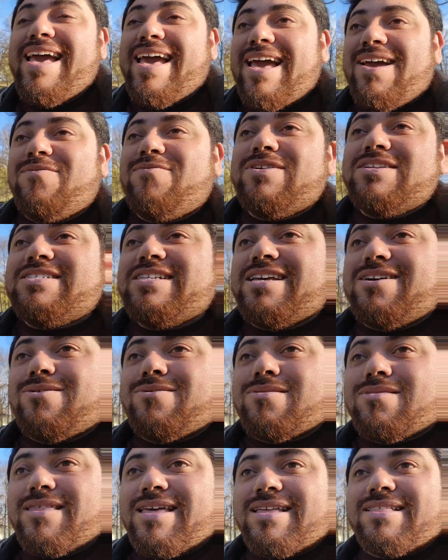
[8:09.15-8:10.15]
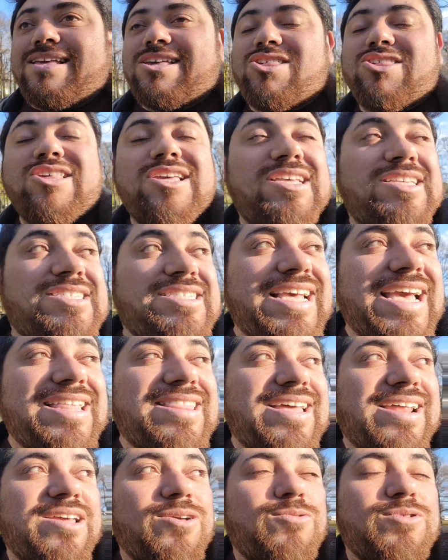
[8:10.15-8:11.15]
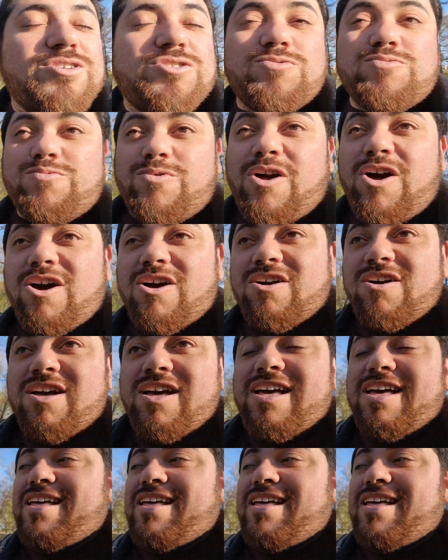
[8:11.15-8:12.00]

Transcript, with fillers: Every single thing that she said that it was wrong,